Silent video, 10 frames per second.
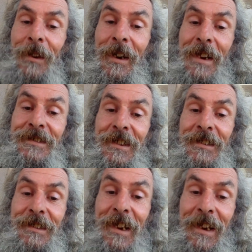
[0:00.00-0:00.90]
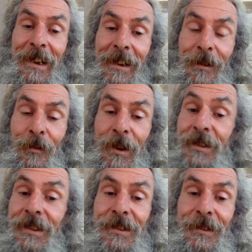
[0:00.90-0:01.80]
the letter D,
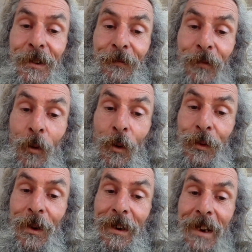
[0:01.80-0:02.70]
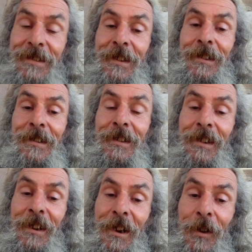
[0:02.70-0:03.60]
which is the fourth letter
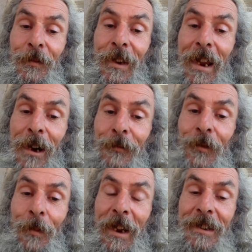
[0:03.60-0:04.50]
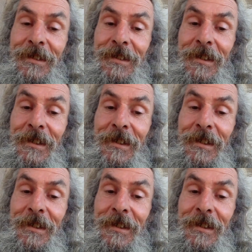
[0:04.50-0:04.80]
of the alphabet.